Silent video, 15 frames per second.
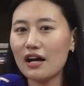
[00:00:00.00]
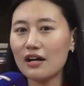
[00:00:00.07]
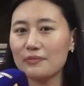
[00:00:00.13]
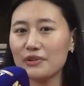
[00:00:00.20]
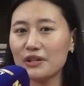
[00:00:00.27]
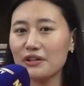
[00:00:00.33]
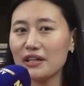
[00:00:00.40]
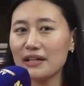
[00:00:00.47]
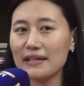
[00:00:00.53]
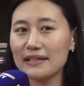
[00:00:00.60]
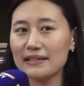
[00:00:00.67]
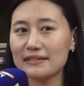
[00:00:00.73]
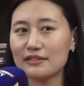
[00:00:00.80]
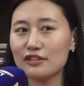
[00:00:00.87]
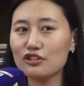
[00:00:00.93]
Amira
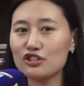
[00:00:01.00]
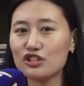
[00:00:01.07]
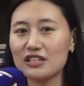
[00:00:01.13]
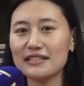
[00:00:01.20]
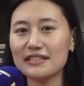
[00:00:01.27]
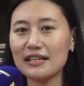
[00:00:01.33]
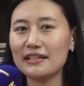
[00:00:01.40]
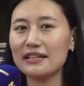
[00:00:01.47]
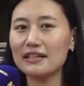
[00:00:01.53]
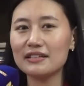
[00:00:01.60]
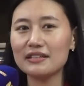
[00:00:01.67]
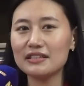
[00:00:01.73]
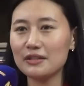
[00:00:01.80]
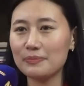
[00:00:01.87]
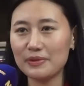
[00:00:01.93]
is not just
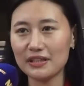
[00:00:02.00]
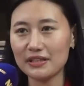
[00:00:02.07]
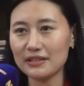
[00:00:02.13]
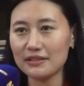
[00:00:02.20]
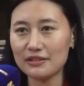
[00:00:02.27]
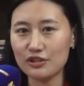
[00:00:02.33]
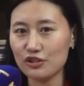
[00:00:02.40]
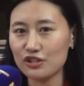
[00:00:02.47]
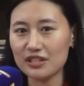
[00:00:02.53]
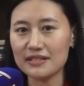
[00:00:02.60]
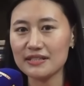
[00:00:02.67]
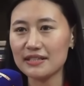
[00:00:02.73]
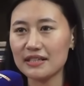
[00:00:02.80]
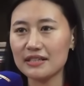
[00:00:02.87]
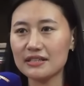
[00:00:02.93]
another typical
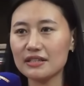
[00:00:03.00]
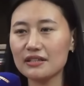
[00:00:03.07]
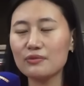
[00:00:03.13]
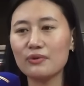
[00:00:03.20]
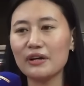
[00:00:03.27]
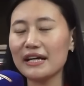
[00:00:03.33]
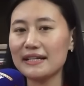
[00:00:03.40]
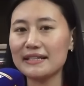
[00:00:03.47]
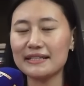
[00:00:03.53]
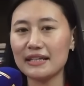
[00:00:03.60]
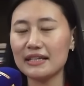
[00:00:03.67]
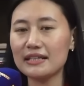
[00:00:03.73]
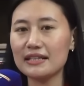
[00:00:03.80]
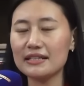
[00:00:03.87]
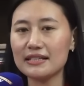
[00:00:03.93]
tuition center. Why I
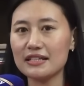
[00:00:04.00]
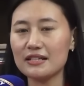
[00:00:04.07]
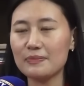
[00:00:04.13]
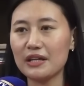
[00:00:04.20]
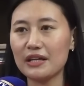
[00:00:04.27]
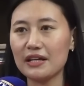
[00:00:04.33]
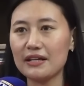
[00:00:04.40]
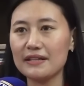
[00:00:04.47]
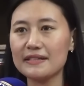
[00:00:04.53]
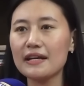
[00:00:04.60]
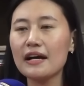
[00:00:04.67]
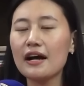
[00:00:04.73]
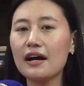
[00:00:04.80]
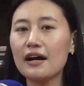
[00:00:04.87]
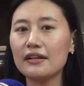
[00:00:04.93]
say this is because,
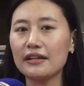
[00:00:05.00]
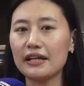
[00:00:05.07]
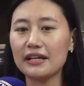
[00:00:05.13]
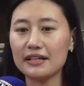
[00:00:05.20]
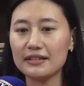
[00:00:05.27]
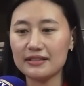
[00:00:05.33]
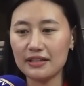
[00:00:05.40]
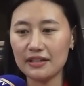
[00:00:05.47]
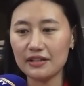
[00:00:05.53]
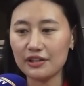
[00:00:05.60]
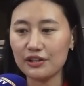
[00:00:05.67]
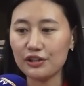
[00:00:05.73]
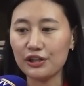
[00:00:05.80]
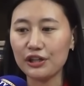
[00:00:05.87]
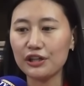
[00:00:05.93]
like I said
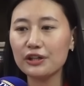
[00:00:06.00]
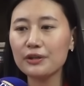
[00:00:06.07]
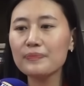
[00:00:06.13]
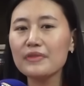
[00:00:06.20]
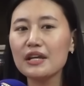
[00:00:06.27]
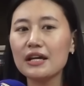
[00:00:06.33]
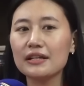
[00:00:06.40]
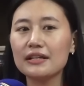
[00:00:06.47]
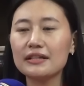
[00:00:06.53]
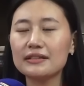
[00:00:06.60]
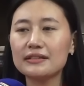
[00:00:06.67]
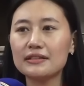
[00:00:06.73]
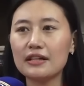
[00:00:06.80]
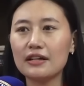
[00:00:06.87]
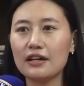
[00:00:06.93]
earlier,
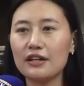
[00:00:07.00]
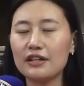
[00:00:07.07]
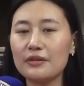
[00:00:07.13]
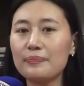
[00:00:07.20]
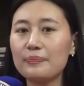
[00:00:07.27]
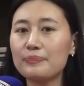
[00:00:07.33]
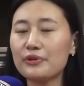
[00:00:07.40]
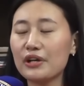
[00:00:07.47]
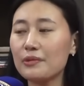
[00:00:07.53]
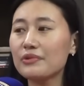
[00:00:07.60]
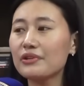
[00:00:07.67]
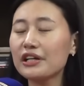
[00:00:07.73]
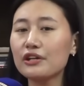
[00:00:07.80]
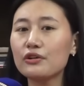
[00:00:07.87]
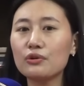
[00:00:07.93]
this the
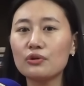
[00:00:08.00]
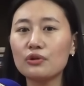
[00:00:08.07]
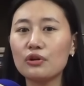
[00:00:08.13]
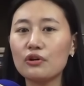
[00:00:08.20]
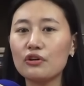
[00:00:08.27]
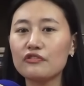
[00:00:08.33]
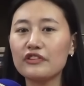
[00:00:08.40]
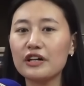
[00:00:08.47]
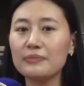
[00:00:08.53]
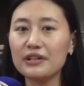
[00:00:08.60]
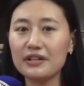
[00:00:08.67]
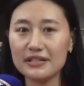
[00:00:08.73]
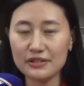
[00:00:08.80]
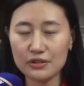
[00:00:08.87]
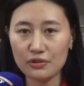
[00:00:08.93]
primary goal of
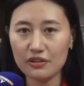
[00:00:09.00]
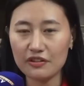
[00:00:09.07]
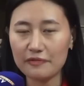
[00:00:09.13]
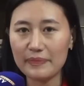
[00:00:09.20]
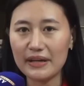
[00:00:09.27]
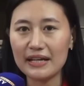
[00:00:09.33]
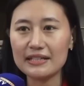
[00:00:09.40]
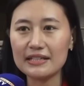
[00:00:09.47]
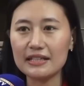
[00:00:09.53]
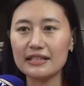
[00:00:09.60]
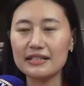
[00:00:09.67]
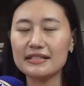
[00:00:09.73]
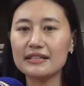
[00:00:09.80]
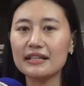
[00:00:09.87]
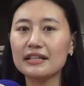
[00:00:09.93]
Amira School of Math
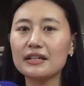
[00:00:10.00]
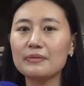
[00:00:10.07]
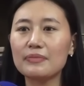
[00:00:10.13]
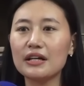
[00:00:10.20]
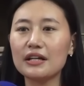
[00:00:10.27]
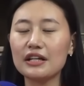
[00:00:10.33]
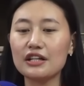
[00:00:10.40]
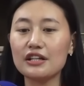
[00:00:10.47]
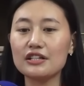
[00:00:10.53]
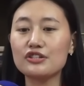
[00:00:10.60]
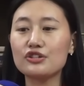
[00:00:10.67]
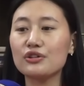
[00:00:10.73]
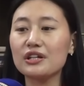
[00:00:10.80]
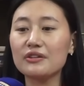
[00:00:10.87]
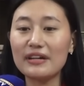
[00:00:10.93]
is nothing but it
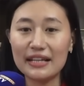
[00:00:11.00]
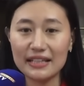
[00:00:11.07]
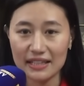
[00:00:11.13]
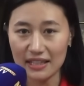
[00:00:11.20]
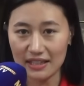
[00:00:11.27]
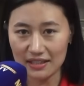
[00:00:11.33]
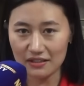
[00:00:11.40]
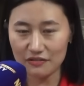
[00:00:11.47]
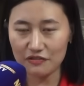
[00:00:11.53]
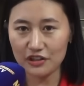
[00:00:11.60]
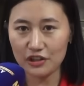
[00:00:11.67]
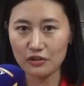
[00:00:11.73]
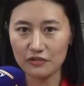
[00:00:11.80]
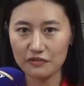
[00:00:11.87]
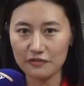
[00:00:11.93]
is to eradicate the
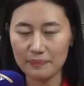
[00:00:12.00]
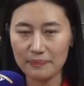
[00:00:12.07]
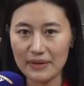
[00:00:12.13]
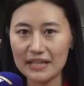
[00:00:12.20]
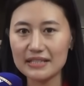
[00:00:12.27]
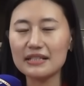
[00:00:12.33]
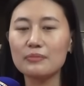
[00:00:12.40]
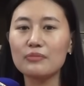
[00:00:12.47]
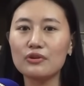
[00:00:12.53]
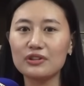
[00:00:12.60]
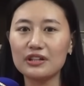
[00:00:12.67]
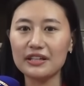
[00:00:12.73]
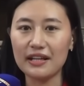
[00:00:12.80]
fear of math among the